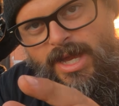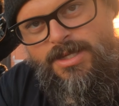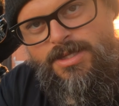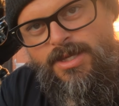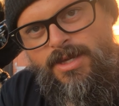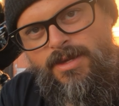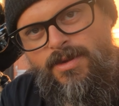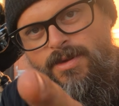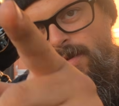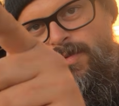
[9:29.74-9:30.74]
that has the
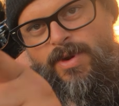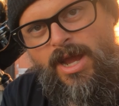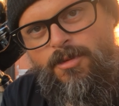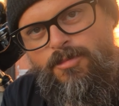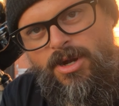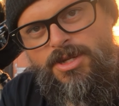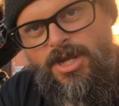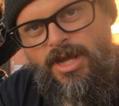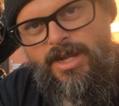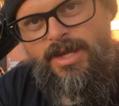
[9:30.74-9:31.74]
round parts
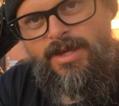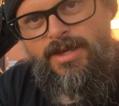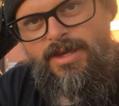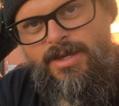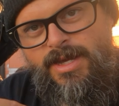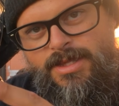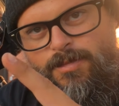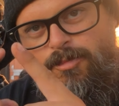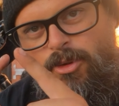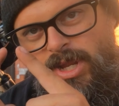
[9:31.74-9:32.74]
on it, get the
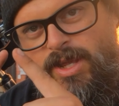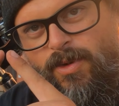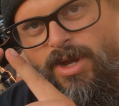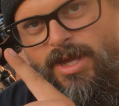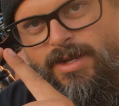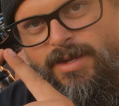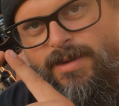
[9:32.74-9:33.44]
pointy one,